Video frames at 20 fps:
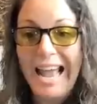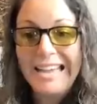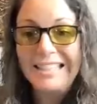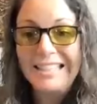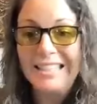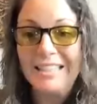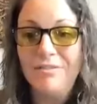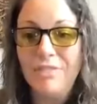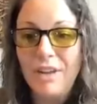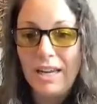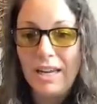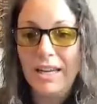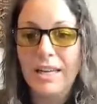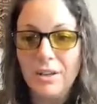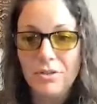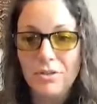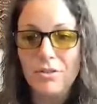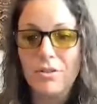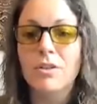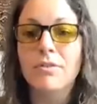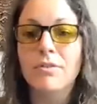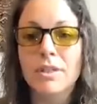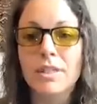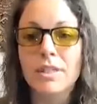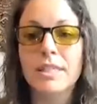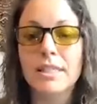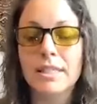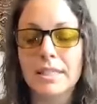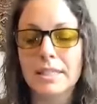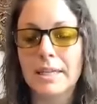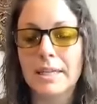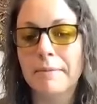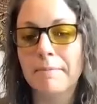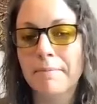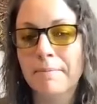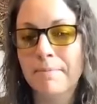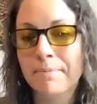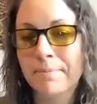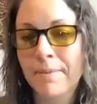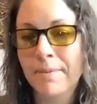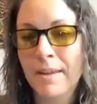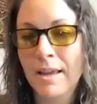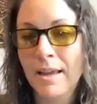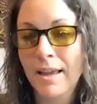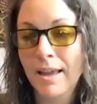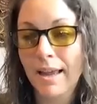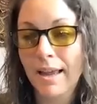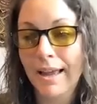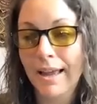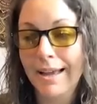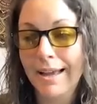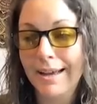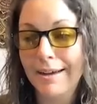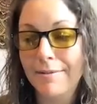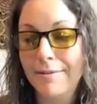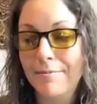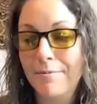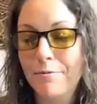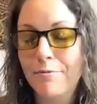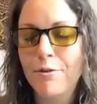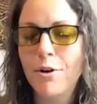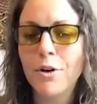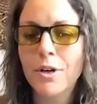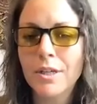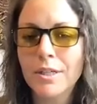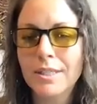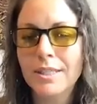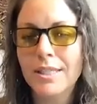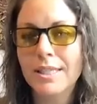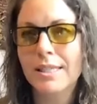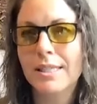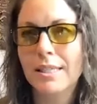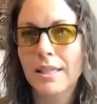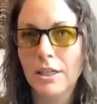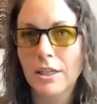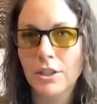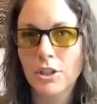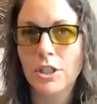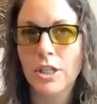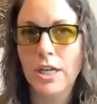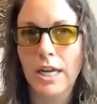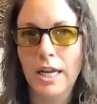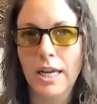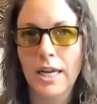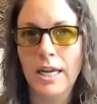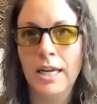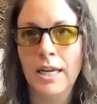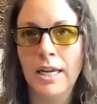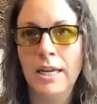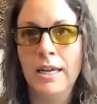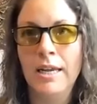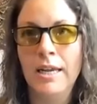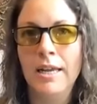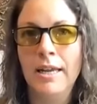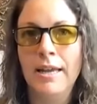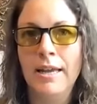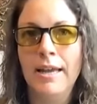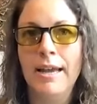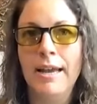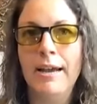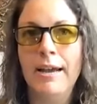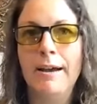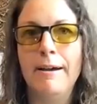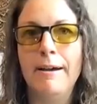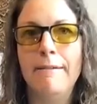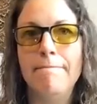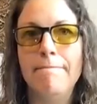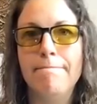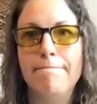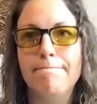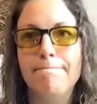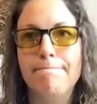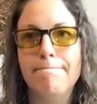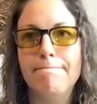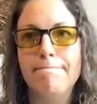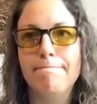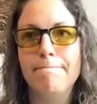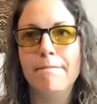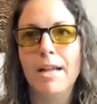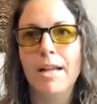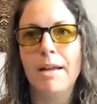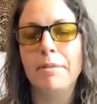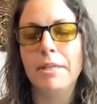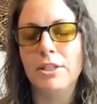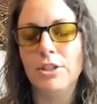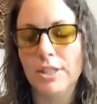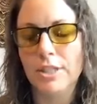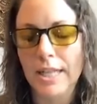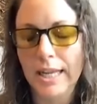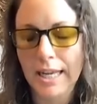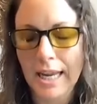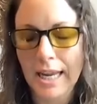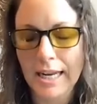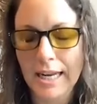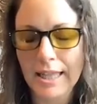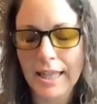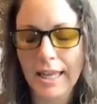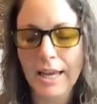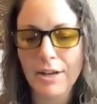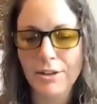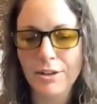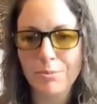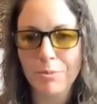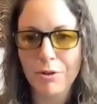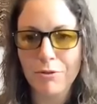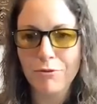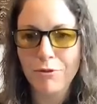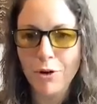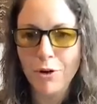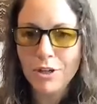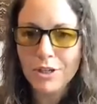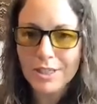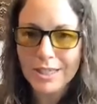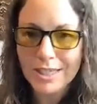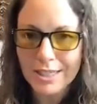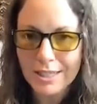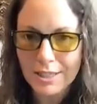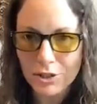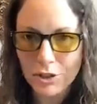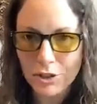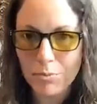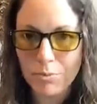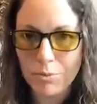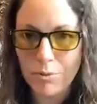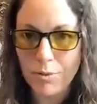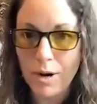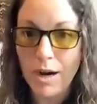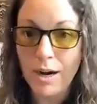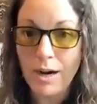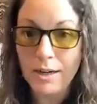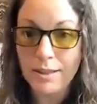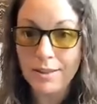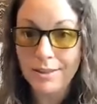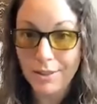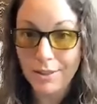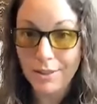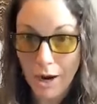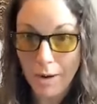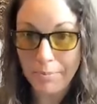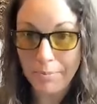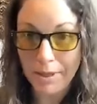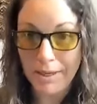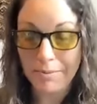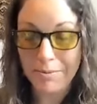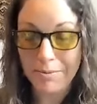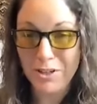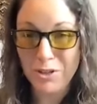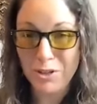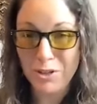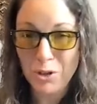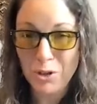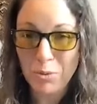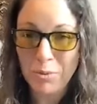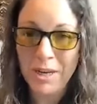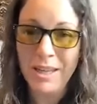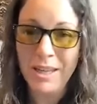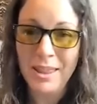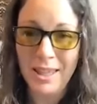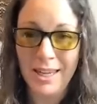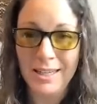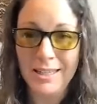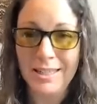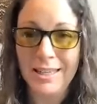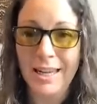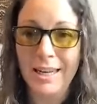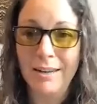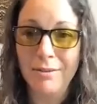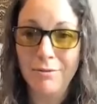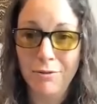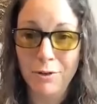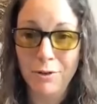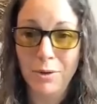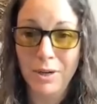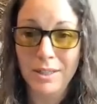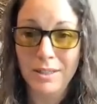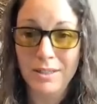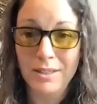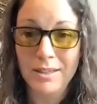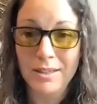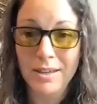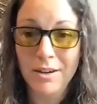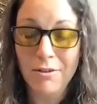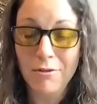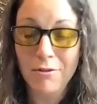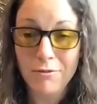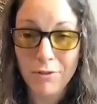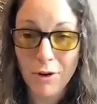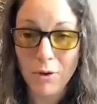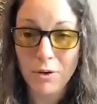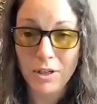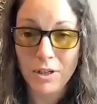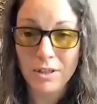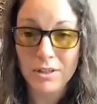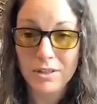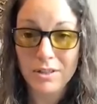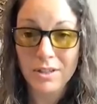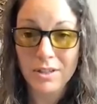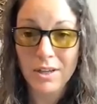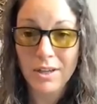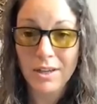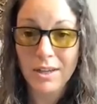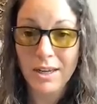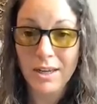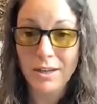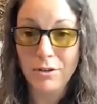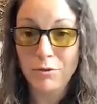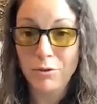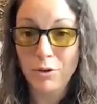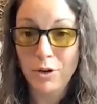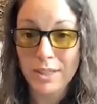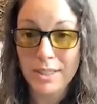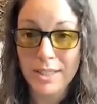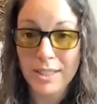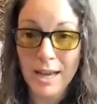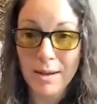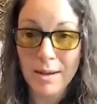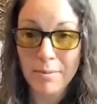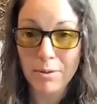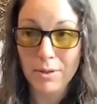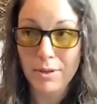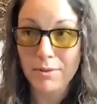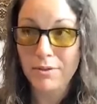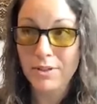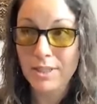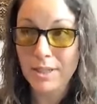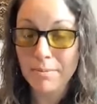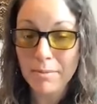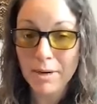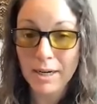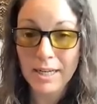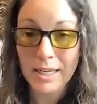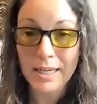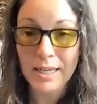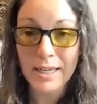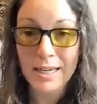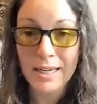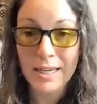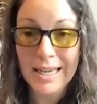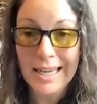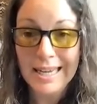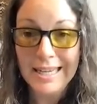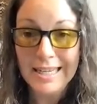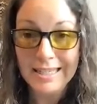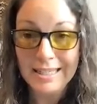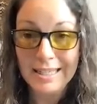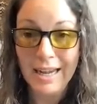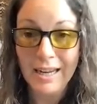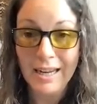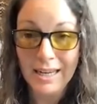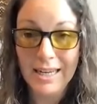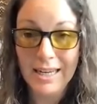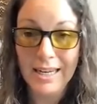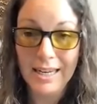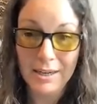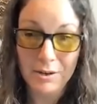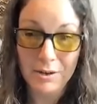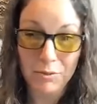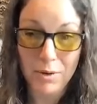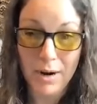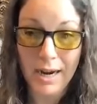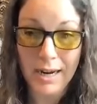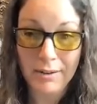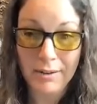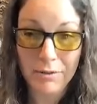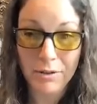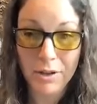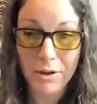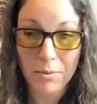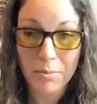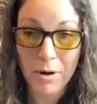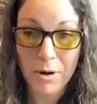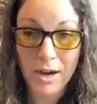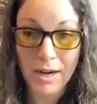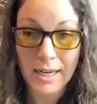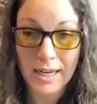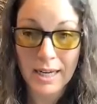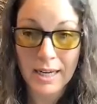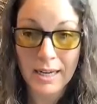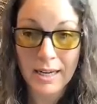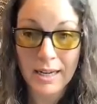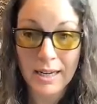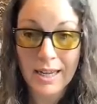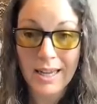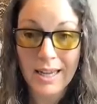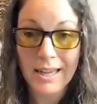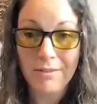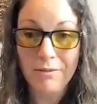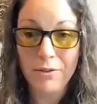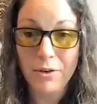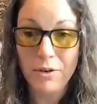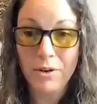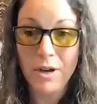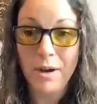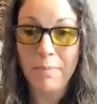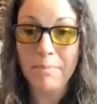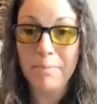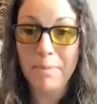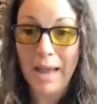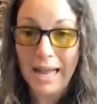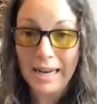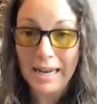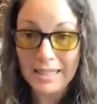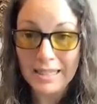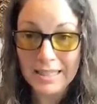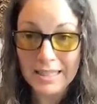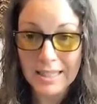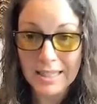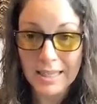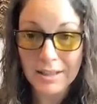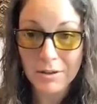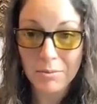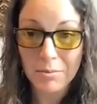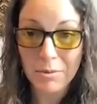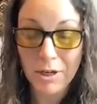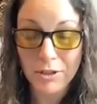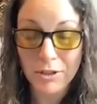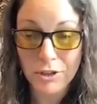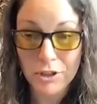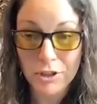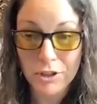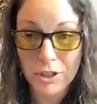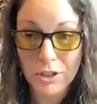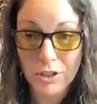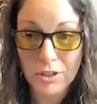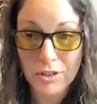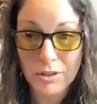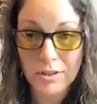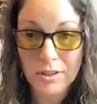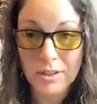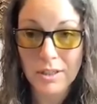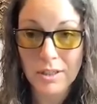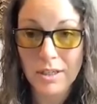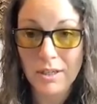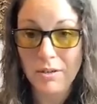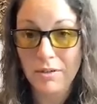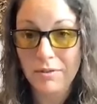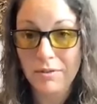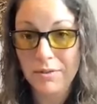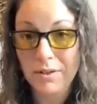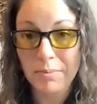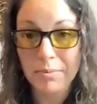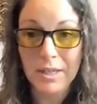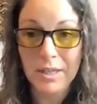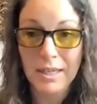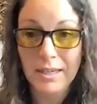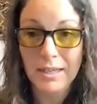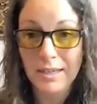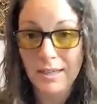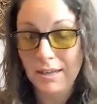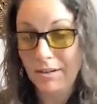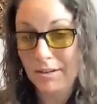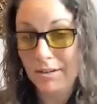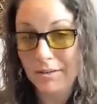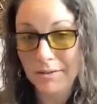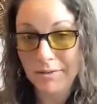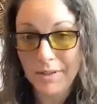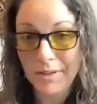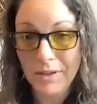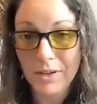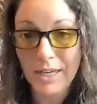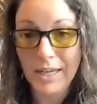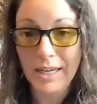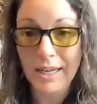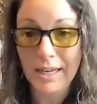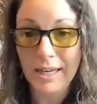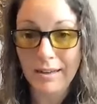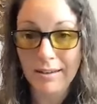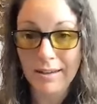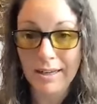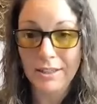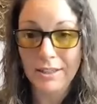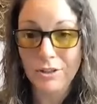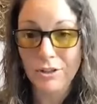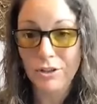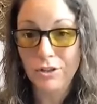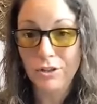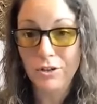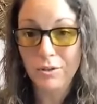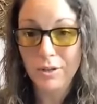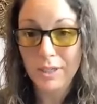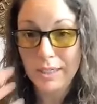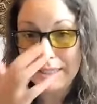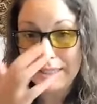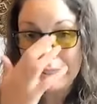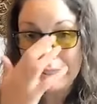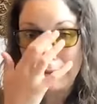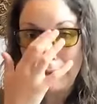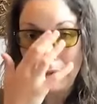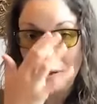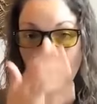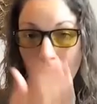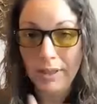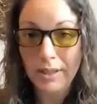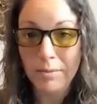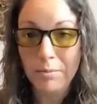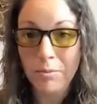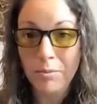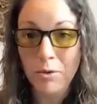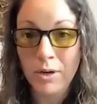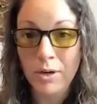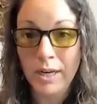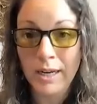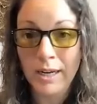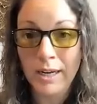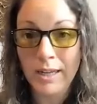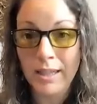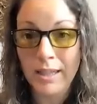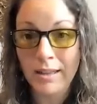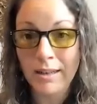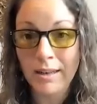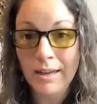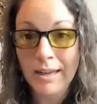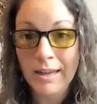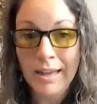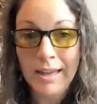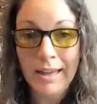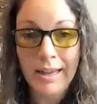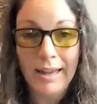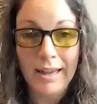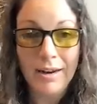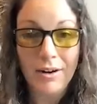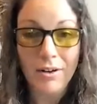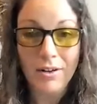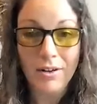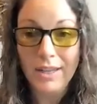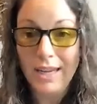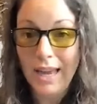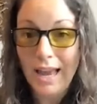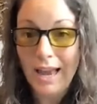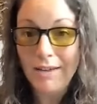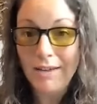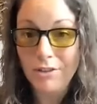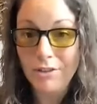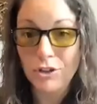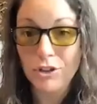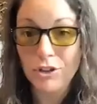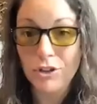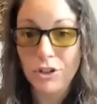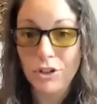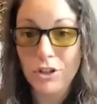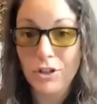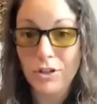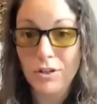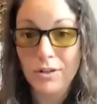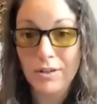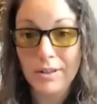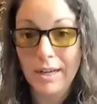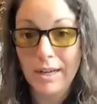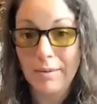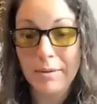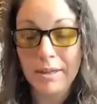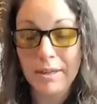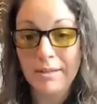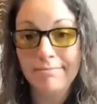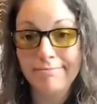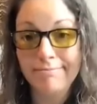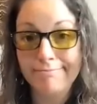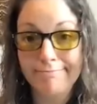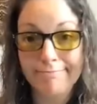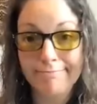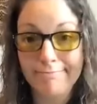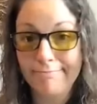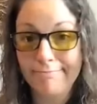activating your nervous system. Um, focus is such a um, I mean, just like anything else, but focus is such a broad topic because so many things can influence focus. You know, for example, if somebody is not eating right for their body, if they're not balancing their blood sugars, you know, if somebody, I don't know, if they're eating like sugary cereal in the morning and and all they have is sugar, I mean,